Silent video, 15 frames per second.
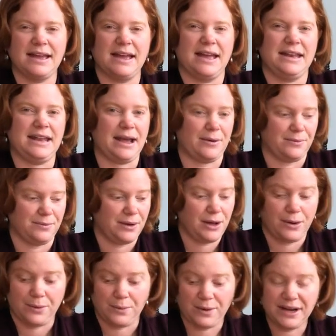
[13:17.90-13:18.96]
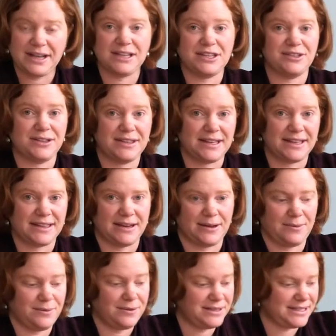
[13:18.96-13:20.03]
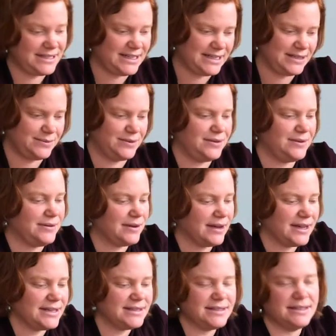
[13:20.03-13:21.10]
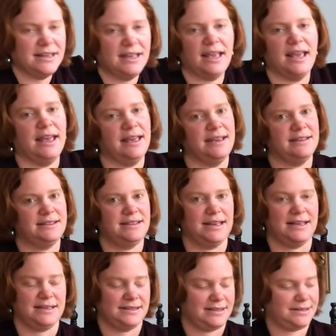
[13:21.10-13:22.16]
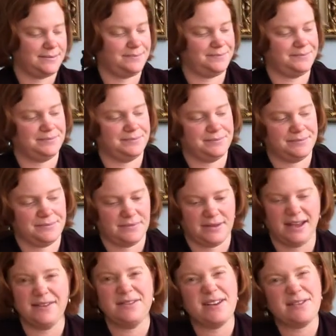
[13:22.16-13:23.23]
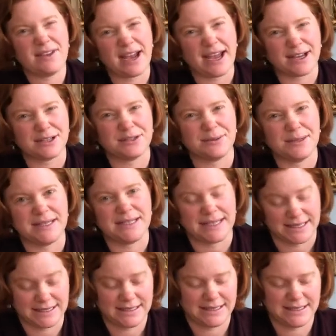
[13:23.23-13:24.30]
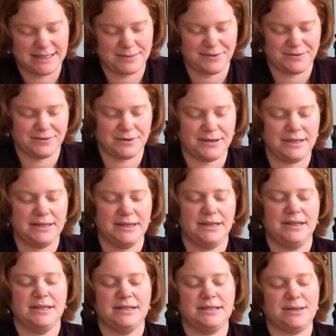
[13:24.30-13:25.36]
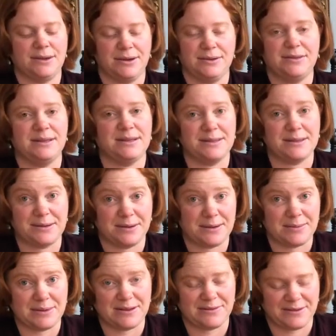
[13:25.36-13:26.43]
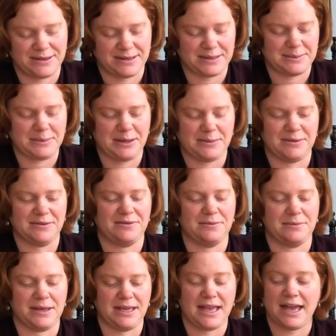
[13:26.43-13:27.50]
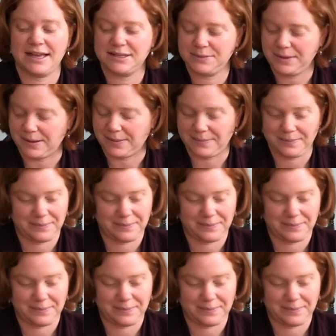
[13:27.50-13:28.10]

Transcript: Now, one extra thing that I want to test with you guys is this. I've never actually tested this before, so this is going to be a fun experiment for me as well.